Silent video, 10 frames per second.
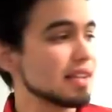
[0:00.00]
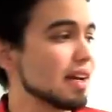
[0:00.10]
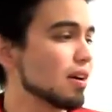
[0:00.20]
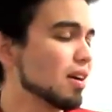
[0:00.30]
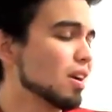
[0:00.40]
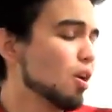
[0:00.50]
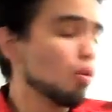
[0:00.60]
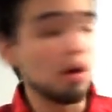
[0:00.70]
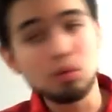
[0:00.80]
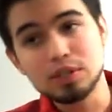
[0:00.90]
Uh,
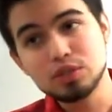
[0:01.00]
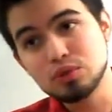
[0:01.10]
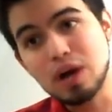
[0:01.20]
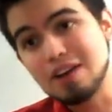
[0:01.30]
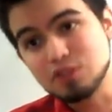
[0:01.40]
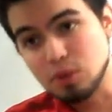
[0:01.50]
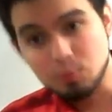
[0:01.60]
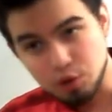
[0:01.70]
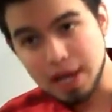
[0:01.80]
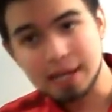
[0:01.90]
Well, we do have
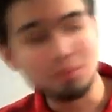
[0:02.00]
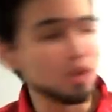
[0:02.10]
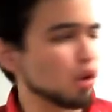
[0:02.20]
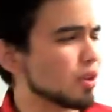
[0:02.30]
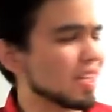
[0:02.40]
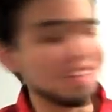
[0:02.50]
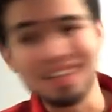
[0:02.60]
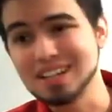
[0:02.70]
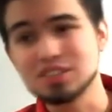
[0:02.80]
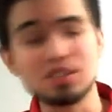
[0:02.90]
some bread and bologna and
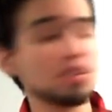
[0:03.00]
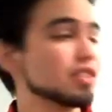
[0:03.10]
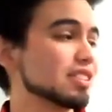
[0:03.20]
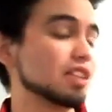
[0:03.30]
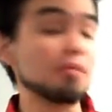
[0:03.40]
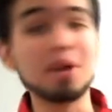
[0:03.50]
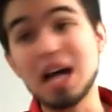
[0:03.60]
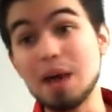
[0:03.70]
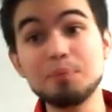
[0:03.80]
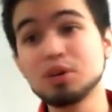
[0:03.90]
lettuce and all that stuff,
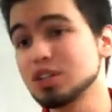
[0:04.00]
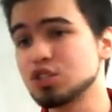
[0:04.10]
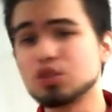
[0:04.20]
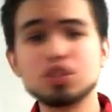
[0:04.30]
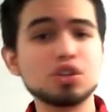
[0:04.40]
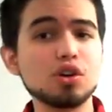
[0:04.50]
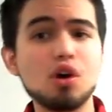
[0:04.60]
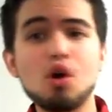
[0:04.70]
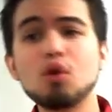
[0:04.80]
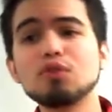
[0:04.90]
but I'm pretty sure you're
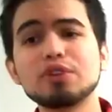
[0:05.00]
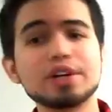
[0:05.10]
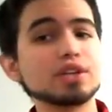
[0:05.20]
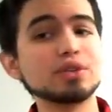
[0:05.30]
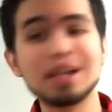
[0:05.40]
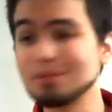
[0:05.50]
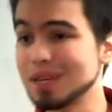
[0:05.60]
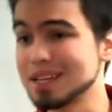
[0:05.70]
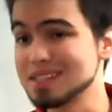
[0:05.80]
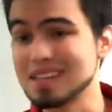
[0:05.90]
all very good at
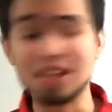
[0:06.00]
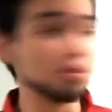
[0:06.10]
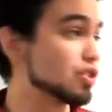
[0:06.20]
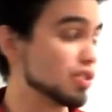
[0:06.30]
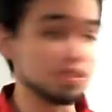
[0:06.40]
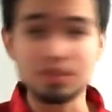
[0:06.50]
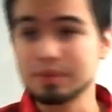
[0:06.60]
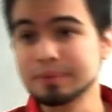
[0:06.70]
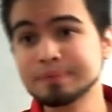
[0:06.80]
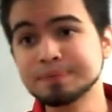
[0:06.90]
making
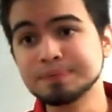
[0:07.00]
sandwiches.